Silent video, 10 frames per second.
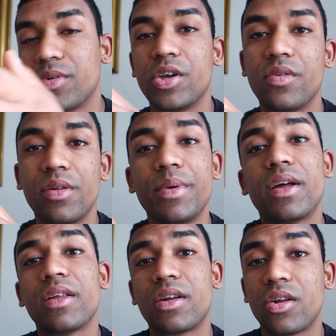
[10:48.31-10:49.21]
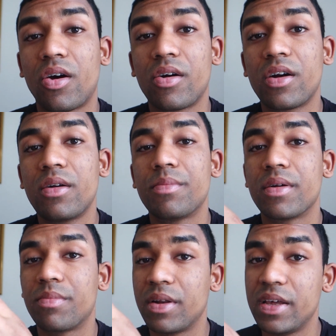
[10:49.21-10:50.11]
video will be a little longer,
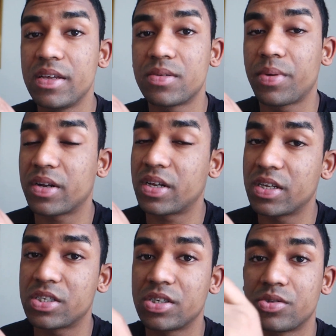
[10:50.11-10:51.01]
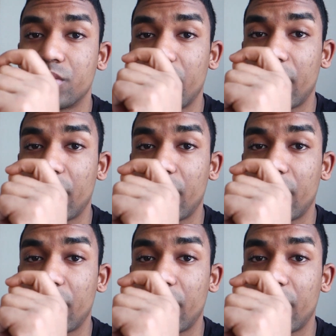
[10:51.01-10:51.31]
but please pay attention to